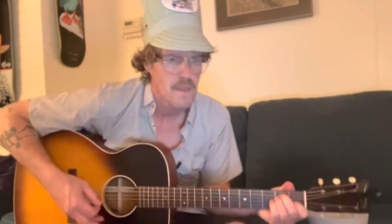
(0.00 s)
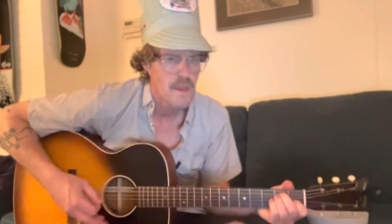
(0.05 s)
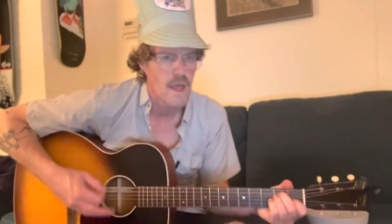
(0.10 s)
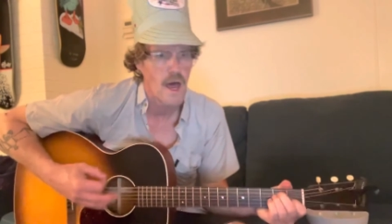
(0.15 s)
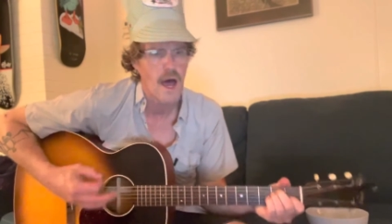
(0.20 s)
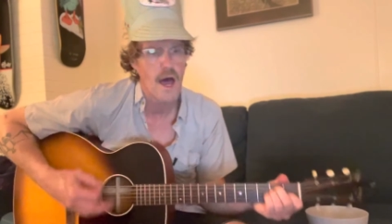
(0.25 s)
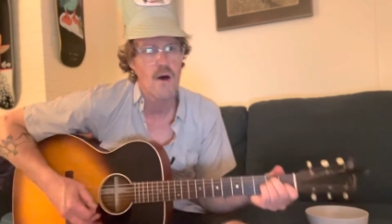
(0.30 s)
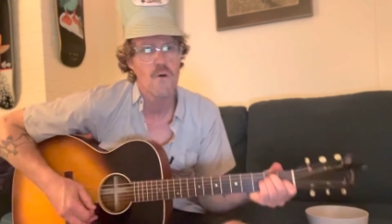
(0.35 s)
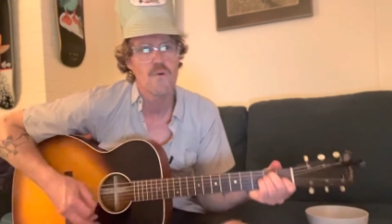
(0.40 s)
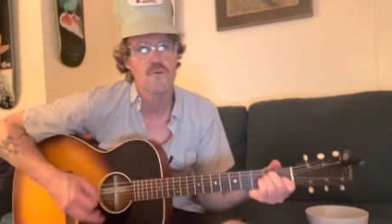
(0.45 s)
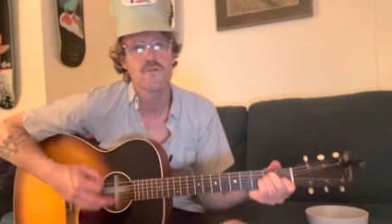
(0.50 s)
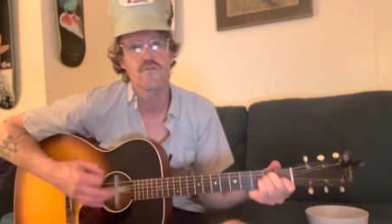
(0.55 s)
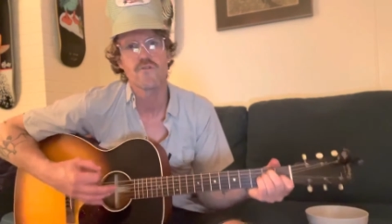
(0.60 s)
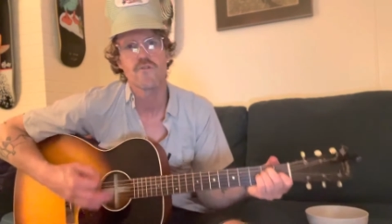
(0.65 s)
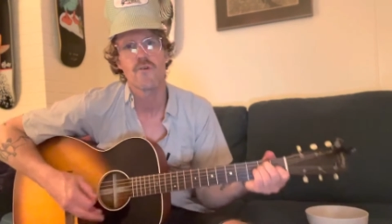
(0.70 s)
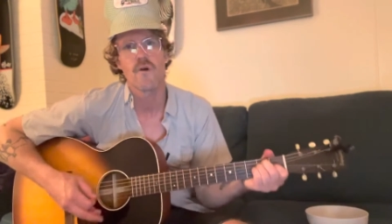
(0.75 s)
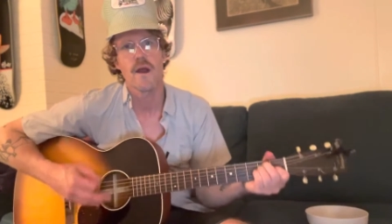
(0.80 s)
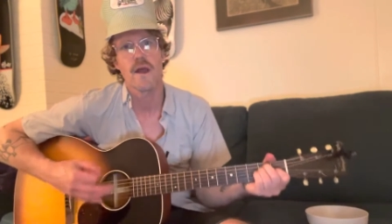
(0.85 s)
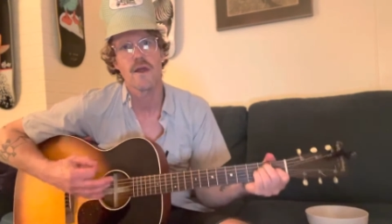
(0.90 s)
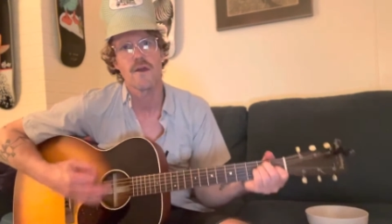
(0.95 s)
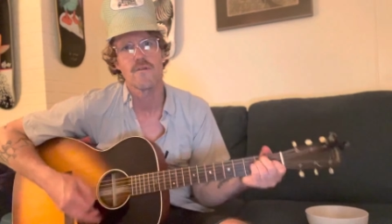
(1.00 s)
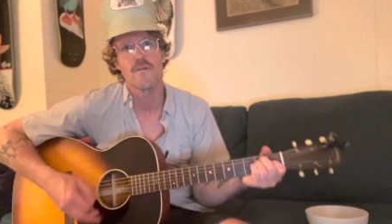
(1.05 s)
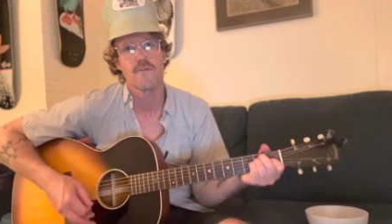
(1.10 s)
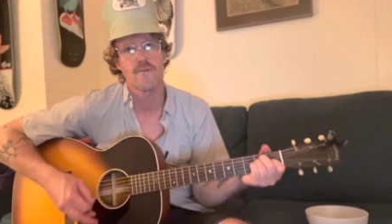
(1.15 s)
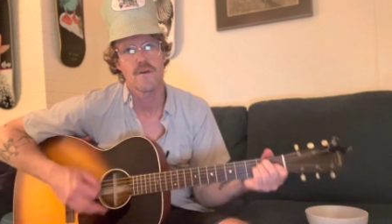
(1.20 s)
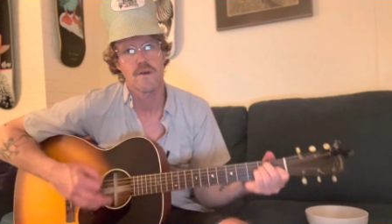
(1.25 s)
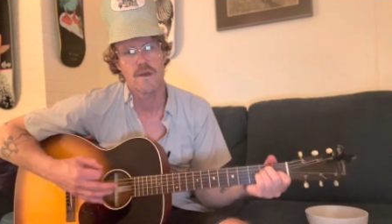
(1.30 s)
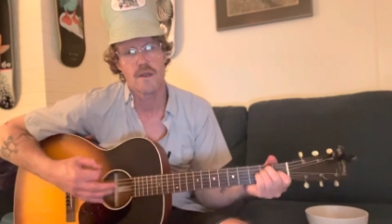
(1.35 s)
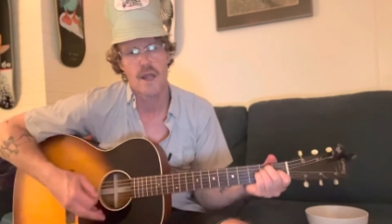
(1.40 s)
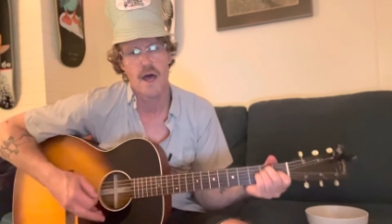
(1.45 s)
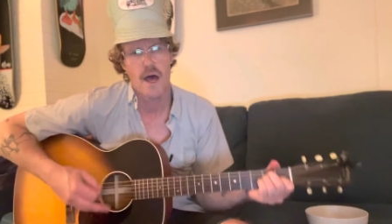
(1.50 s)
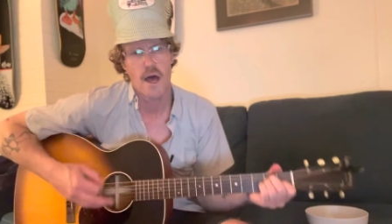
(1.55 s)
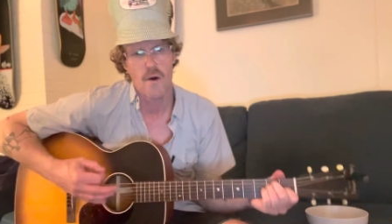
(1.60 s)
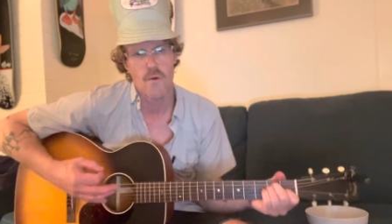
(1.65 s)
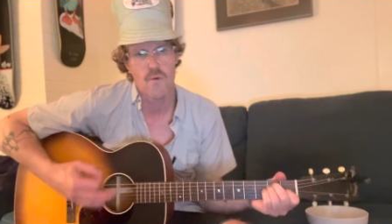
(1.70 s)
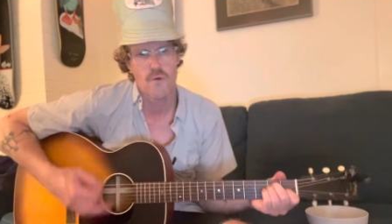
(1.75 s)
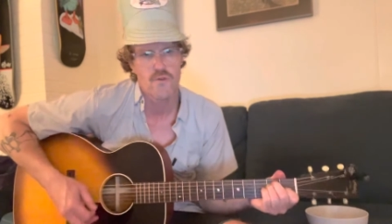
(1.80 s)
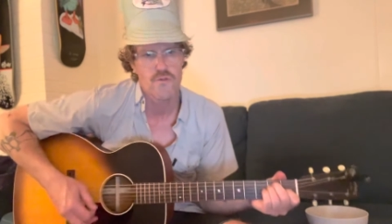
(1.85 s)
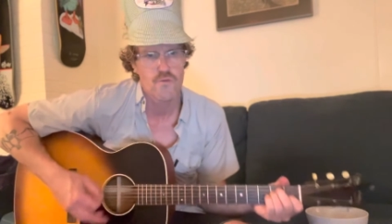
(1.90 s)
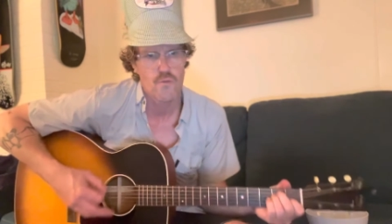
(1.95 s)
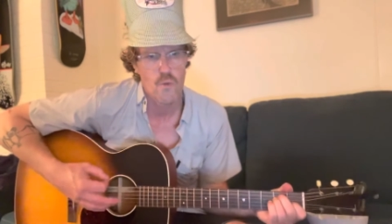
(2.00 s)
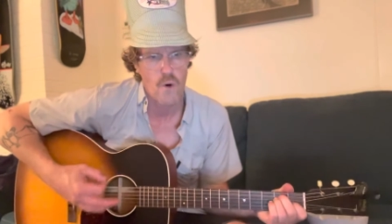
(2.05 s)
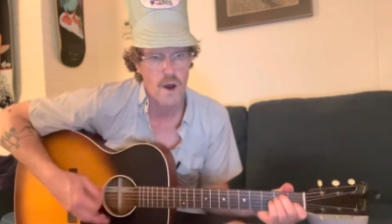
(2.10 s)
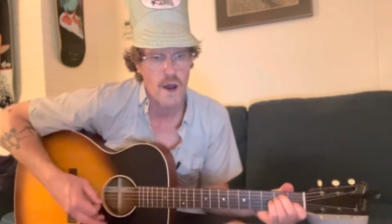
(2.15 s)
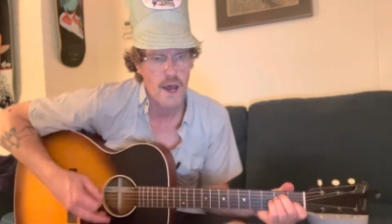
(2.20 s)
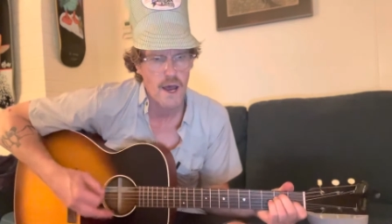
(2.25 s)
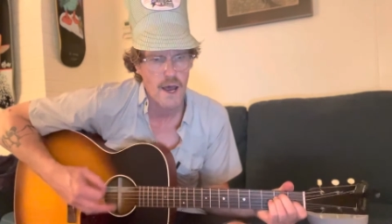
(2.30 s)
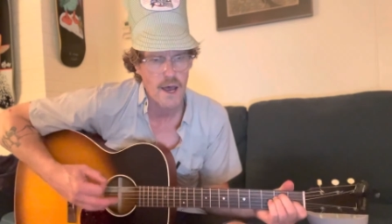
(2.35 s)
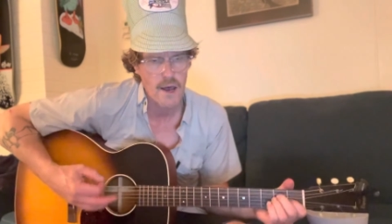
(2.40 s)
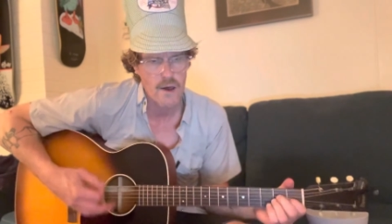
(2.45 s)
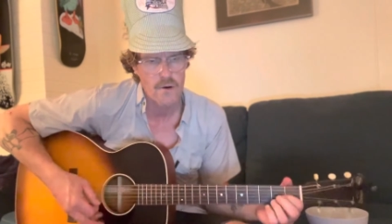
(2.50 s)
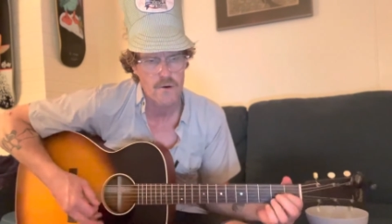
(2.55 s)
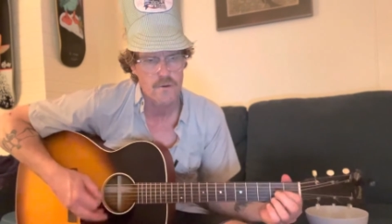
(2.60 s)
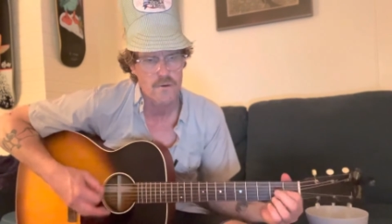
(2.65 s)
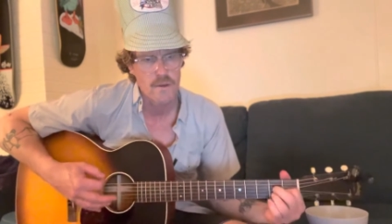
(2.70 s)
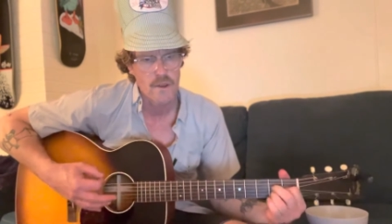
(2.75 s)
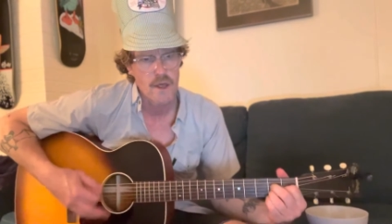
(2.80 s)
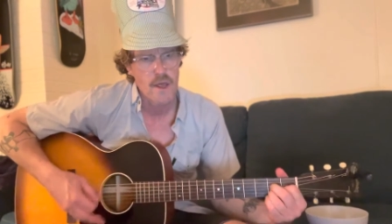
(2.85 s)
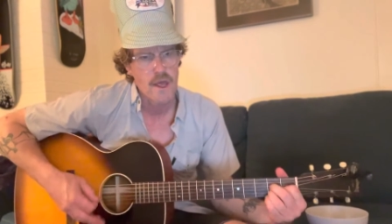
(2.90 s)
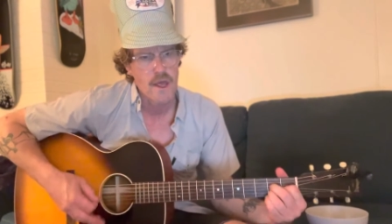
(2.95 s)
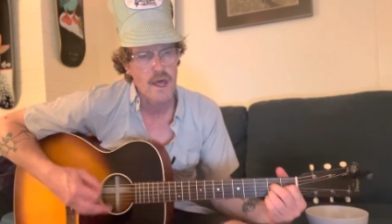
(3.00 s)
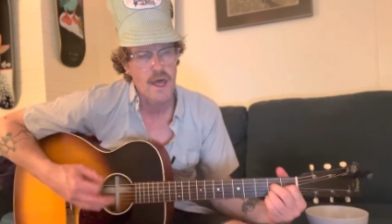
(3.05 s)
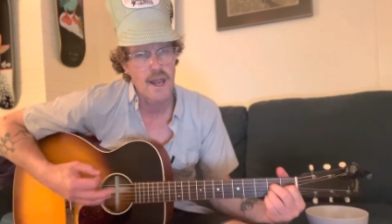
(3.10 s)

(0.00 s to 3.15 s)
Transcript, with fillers: I was crazy and I was wild